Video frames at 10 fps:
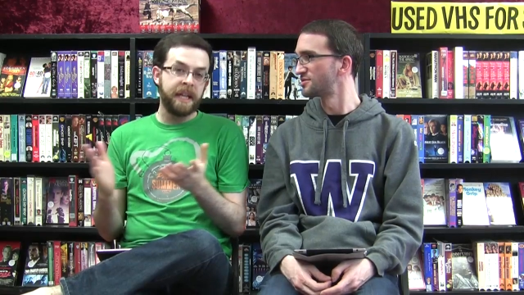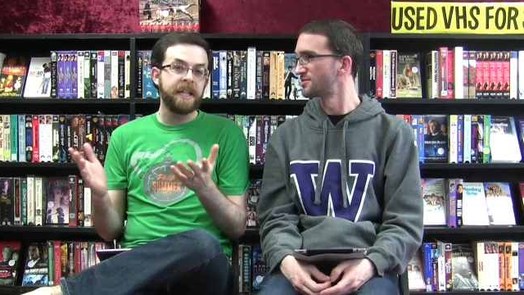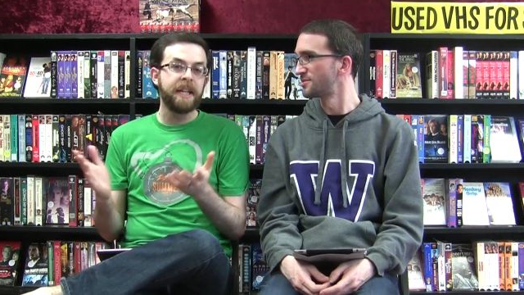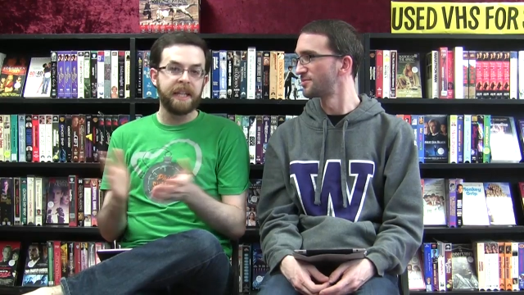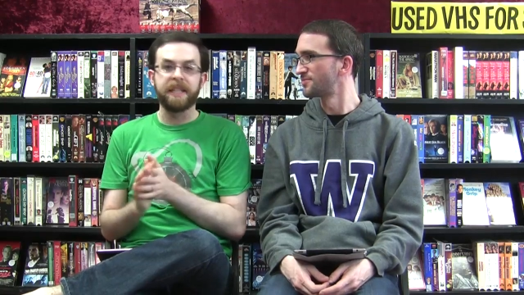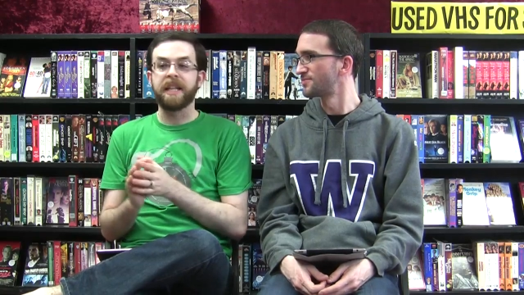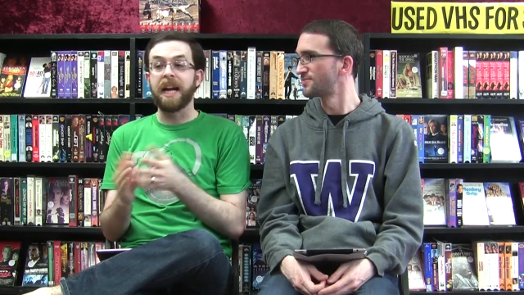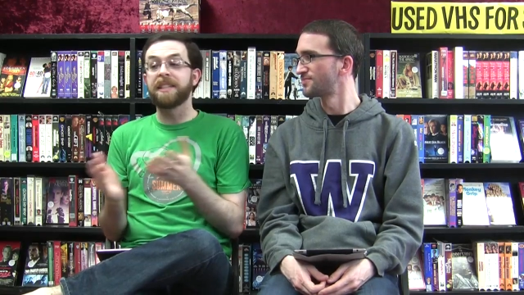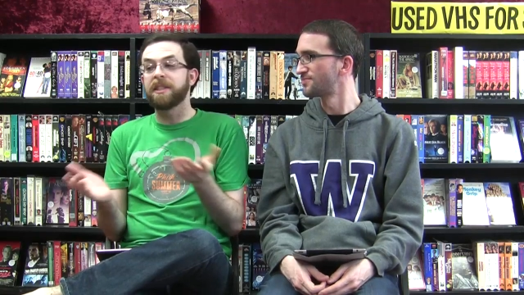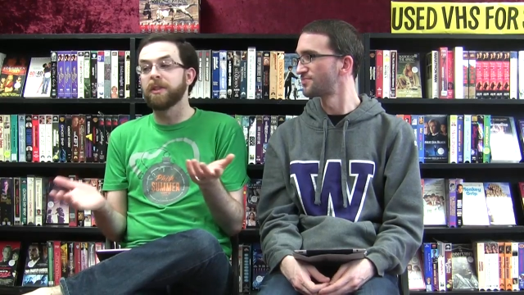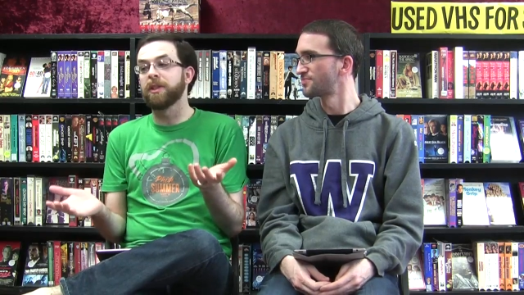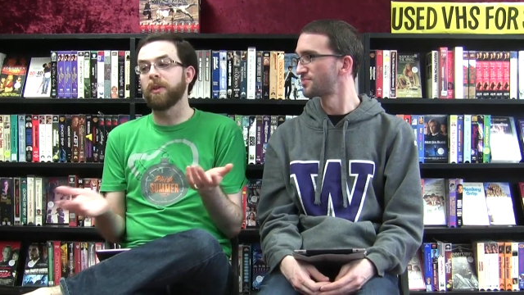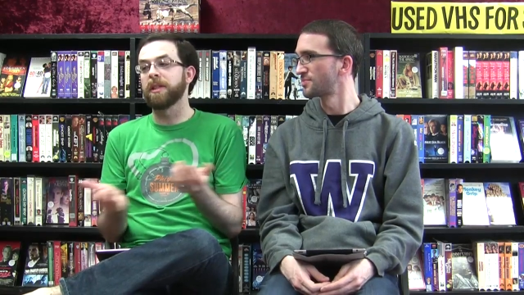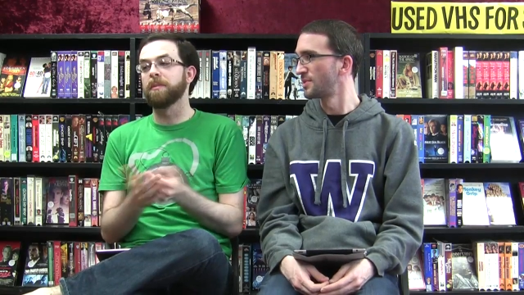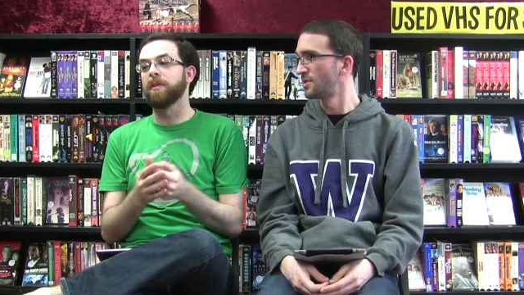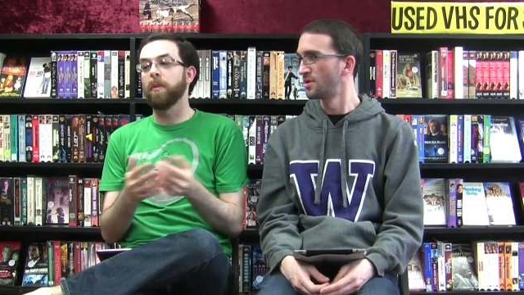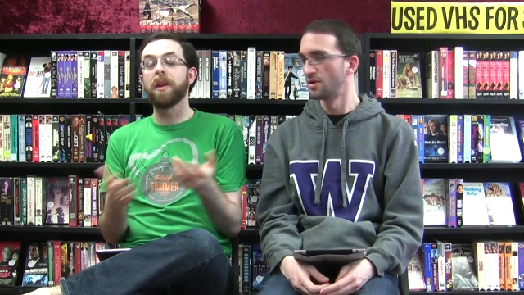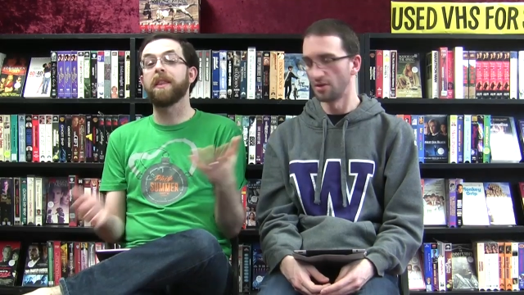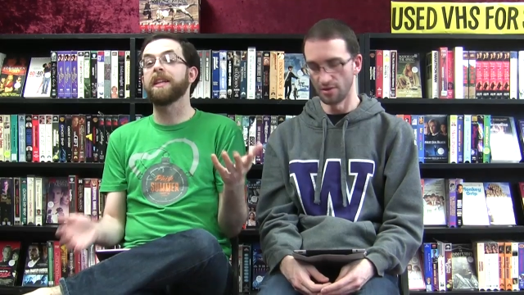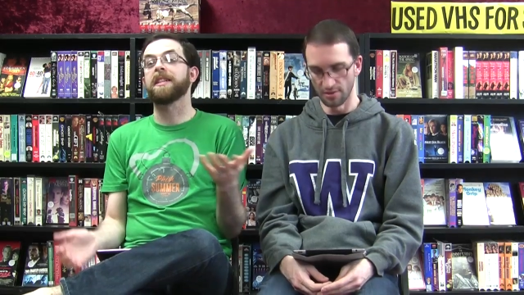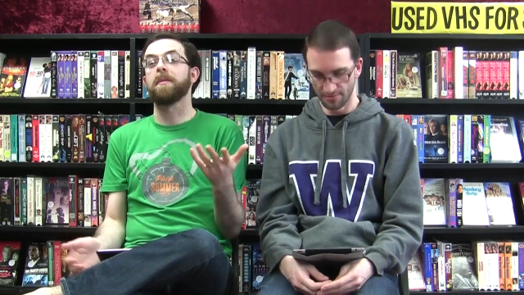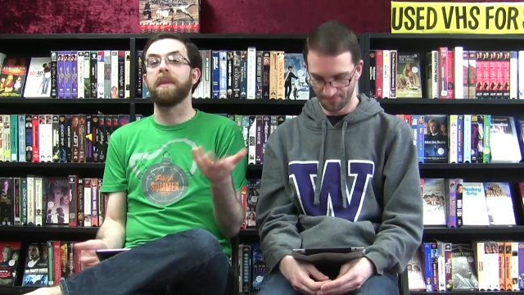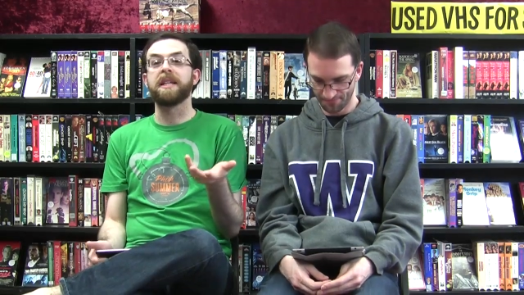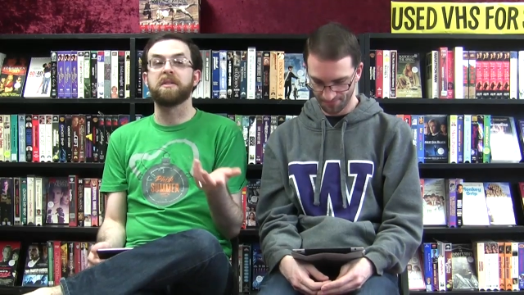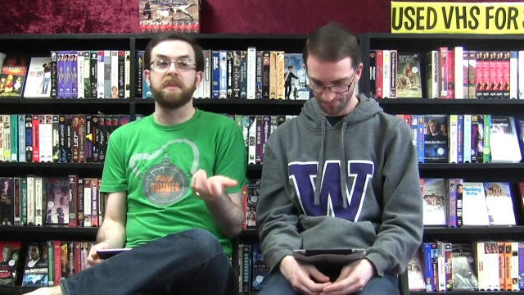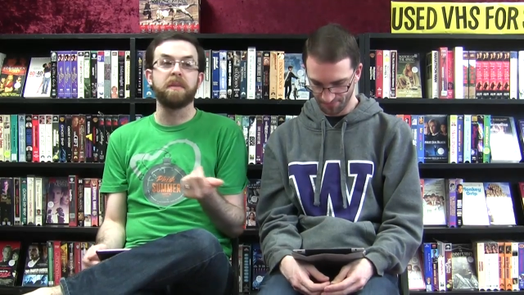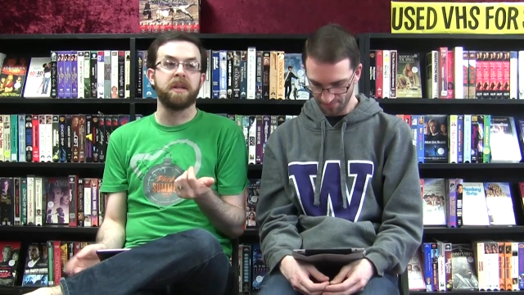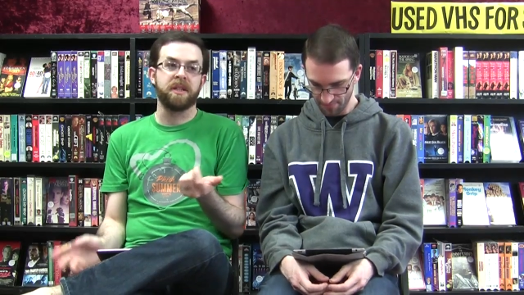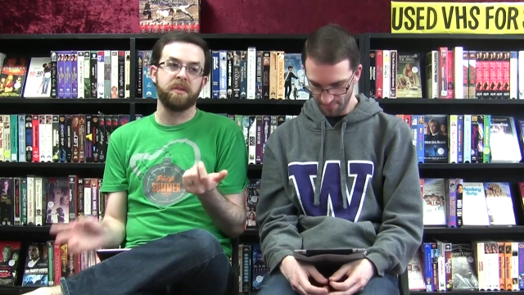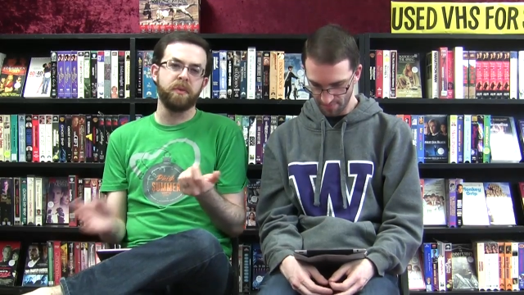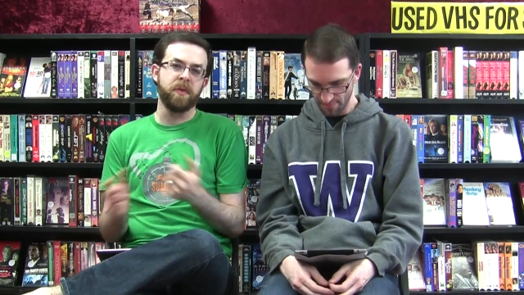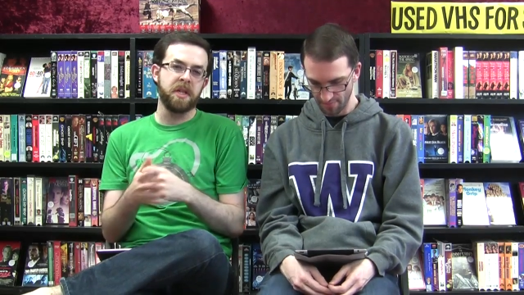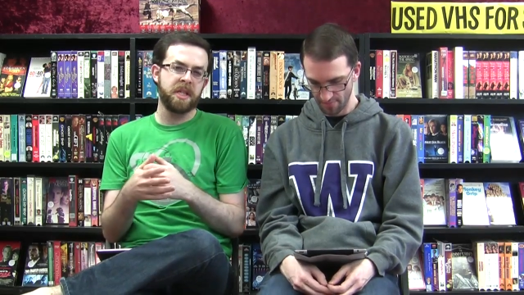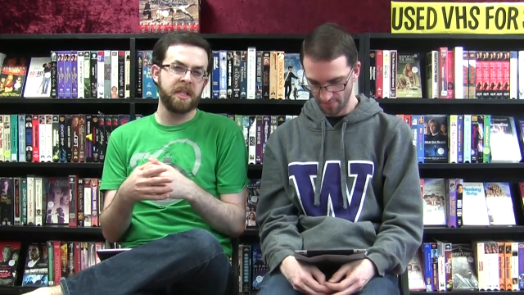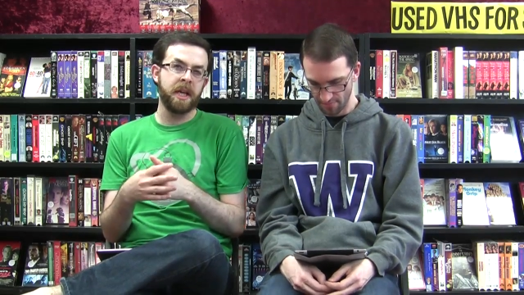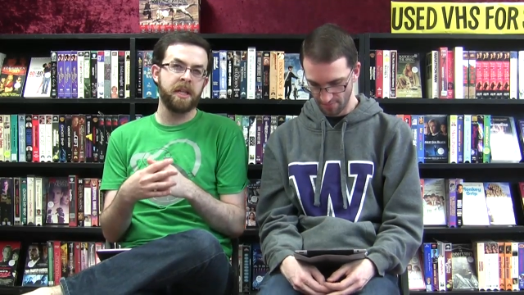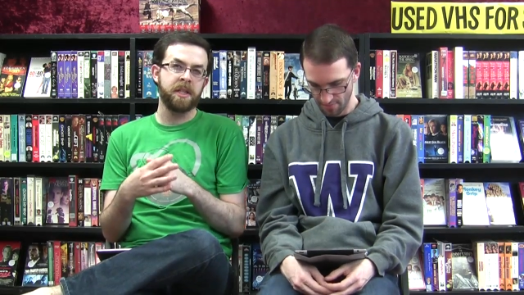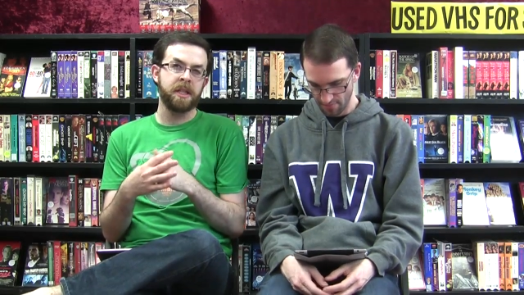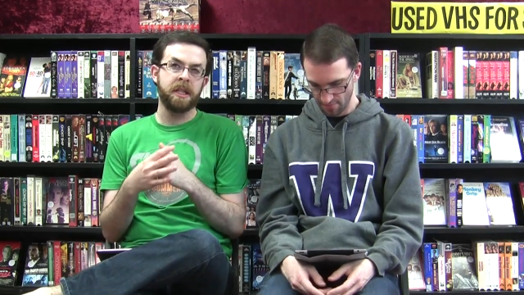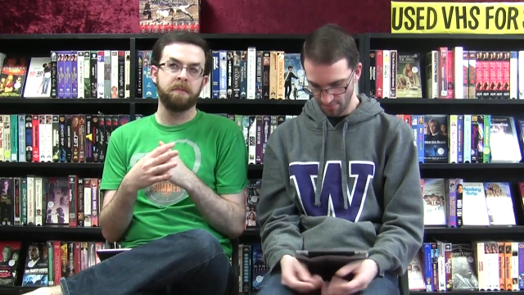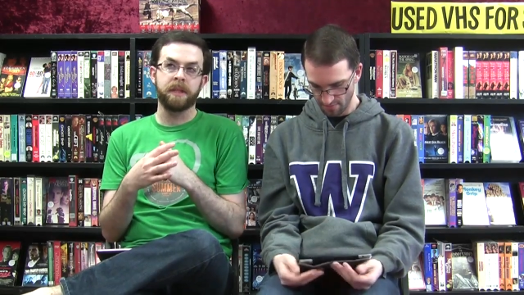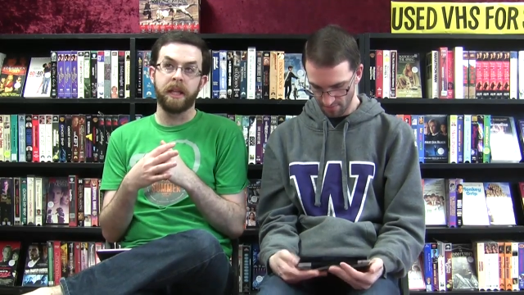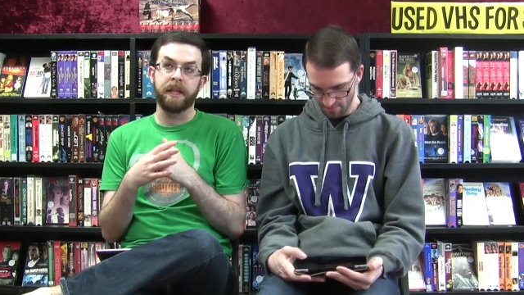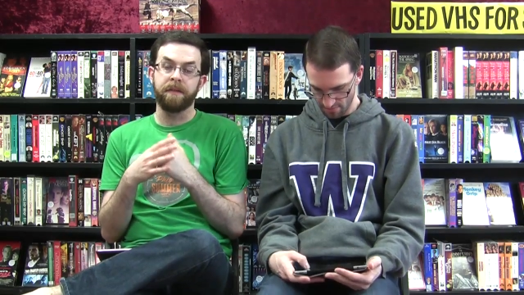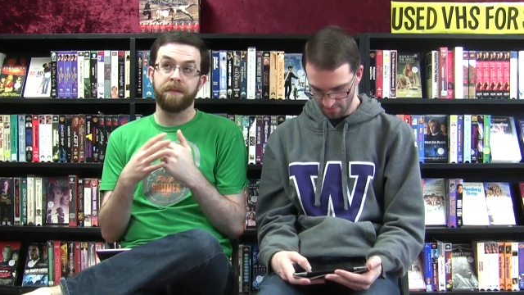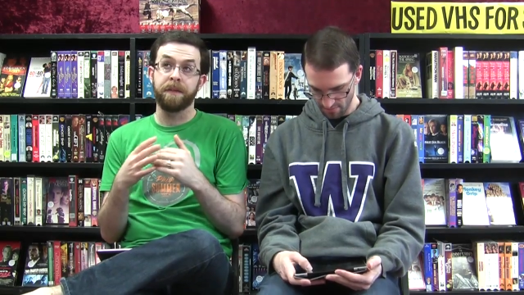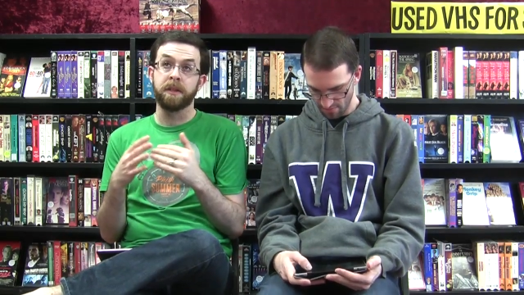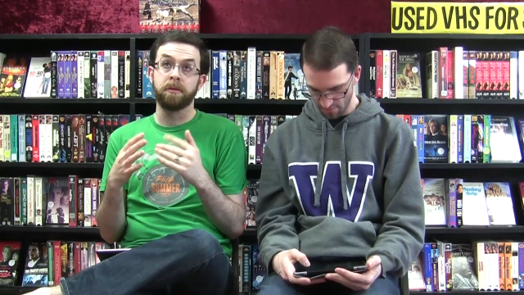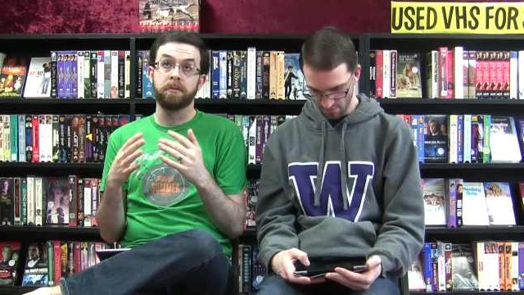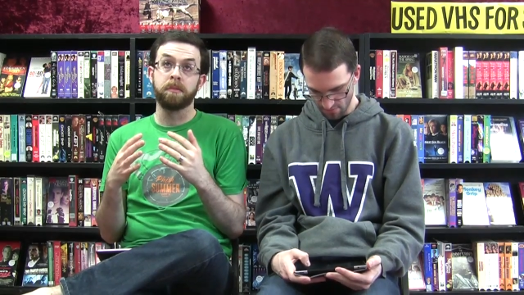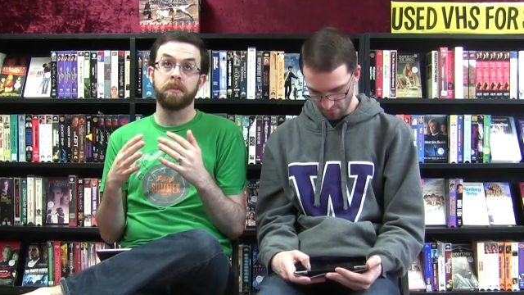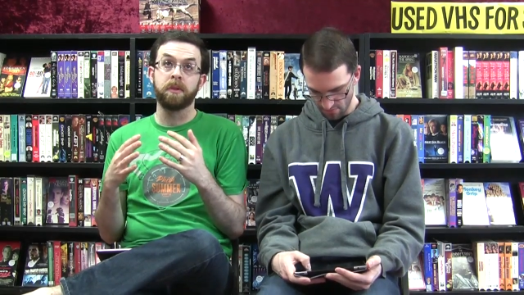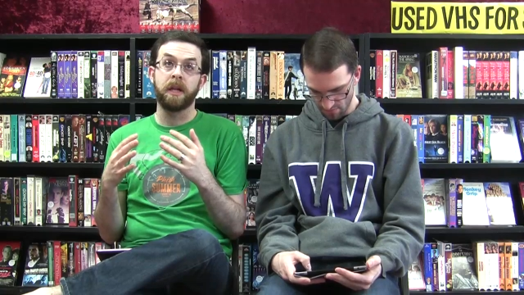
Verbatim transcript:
Speaker 1: It, it is. I still enjoy the movie. One of the things that amazed me about this movie is this kind of seemed like a film